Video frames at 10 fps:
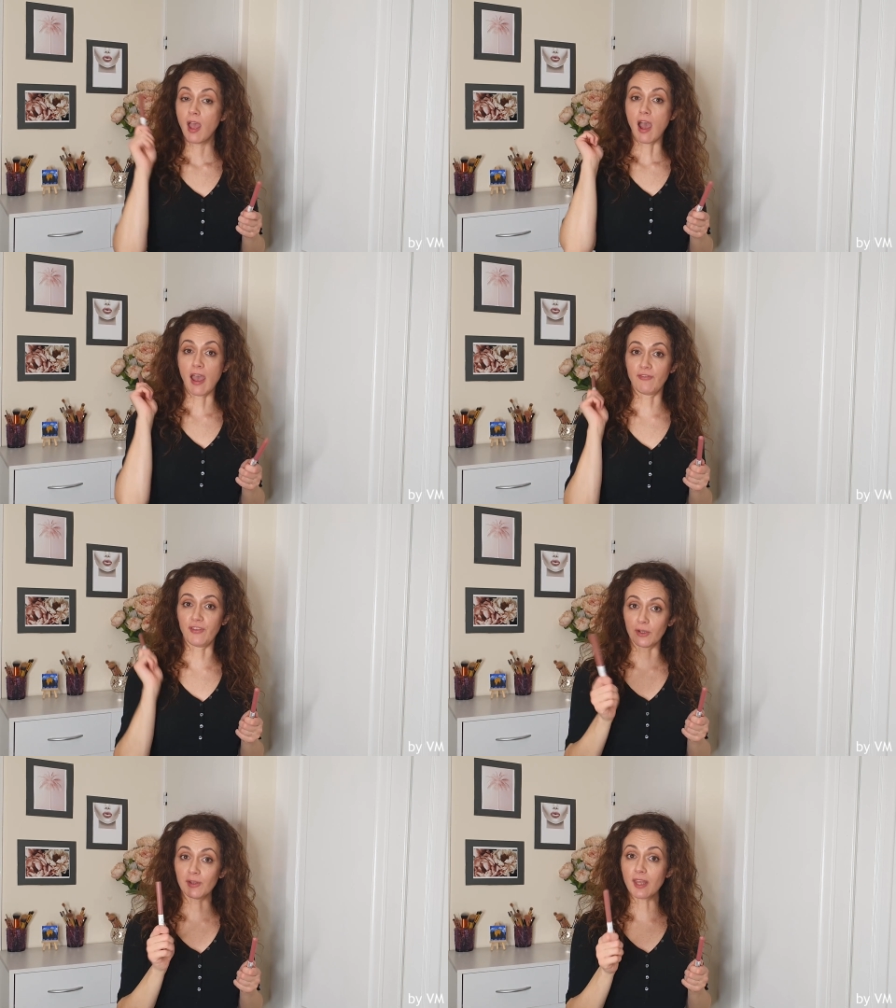I
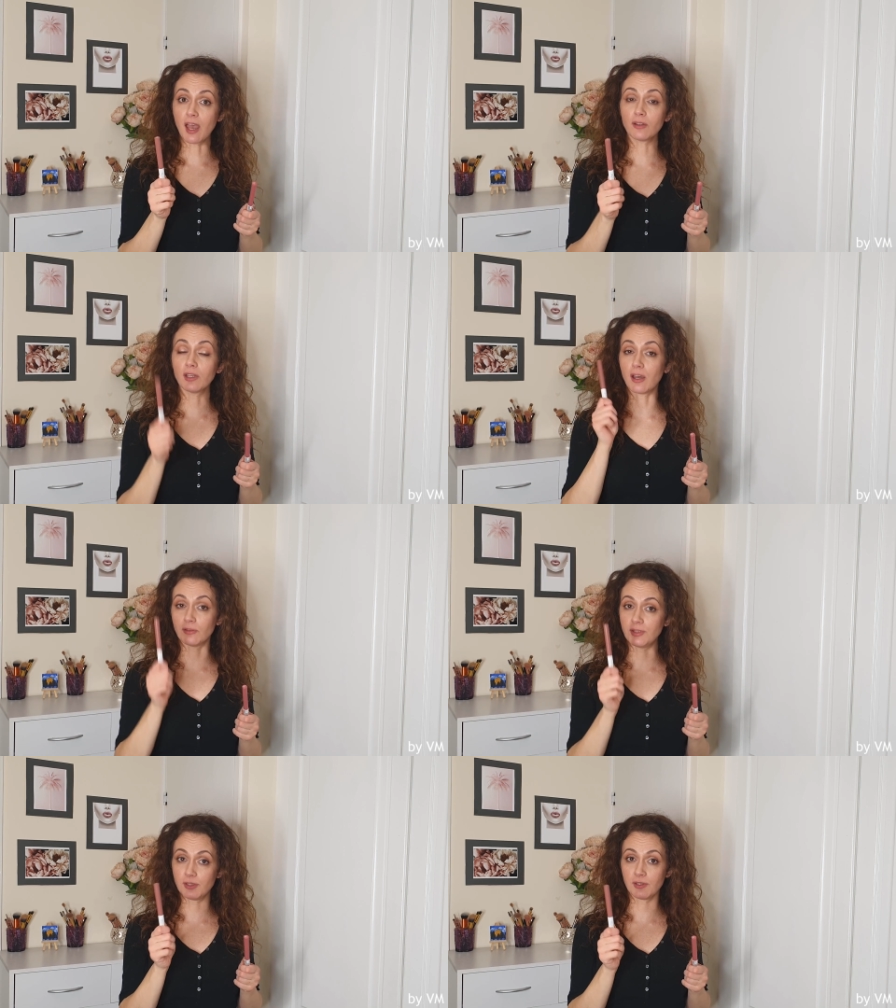figured out how
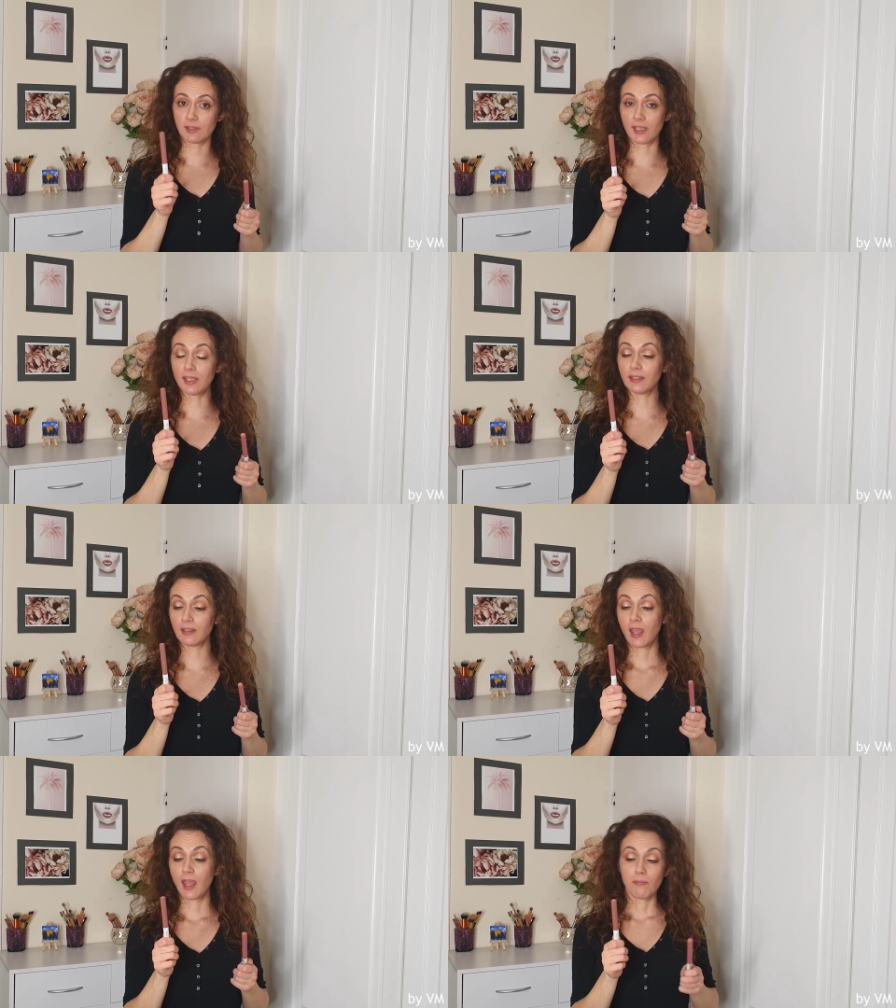to use it
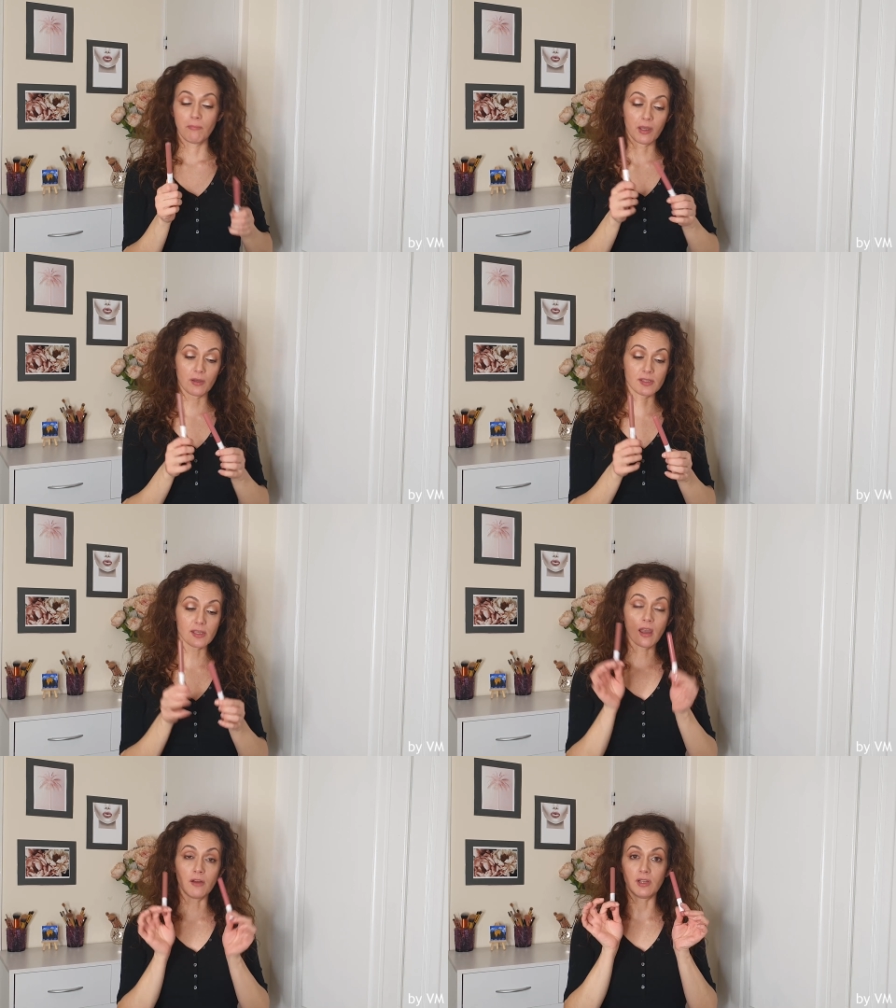because
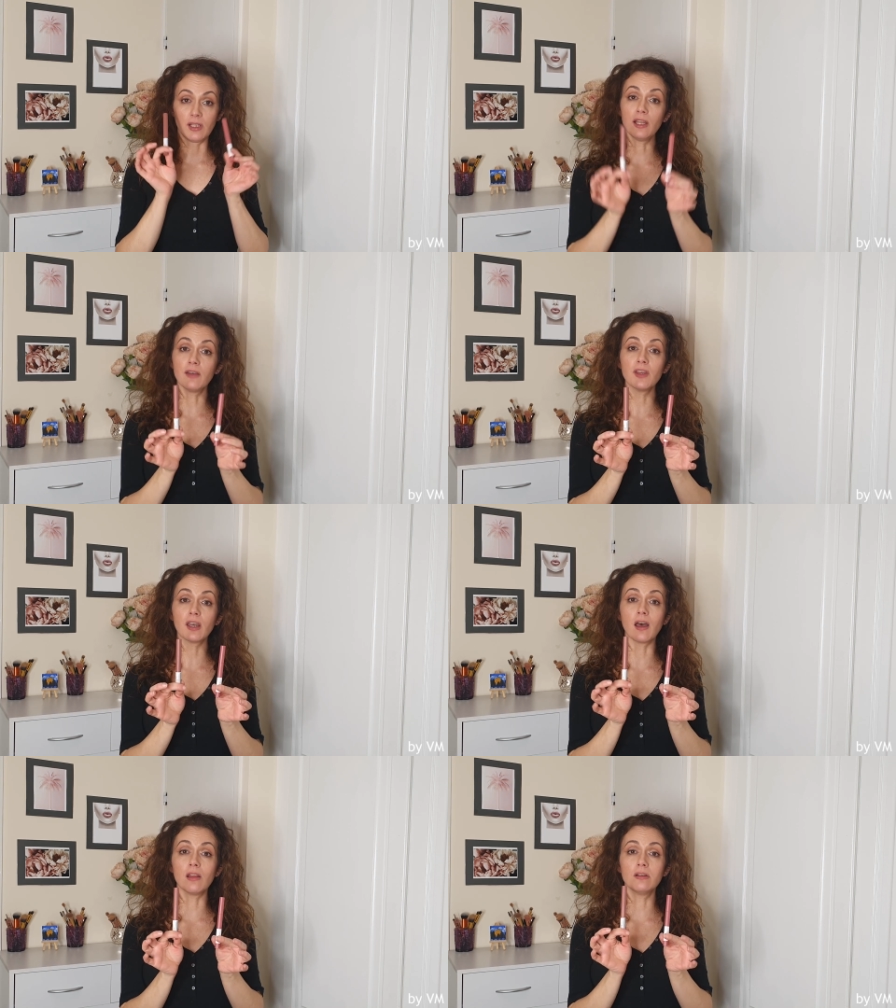I really love the
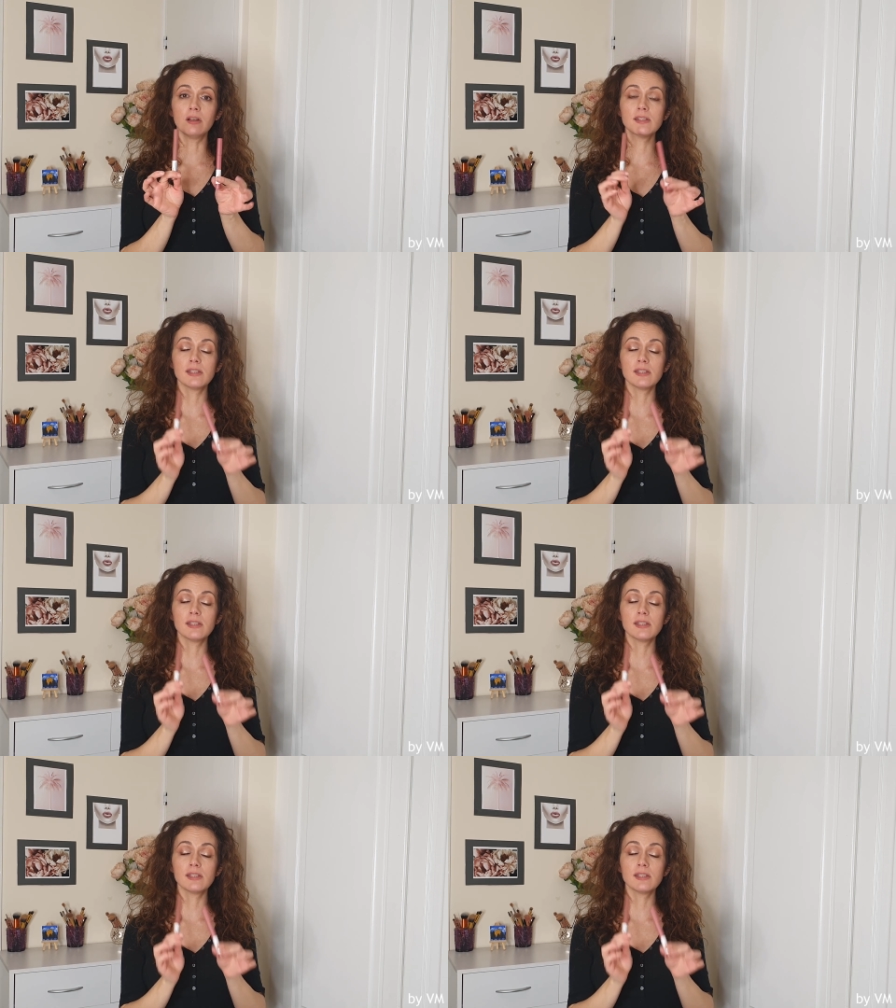colors.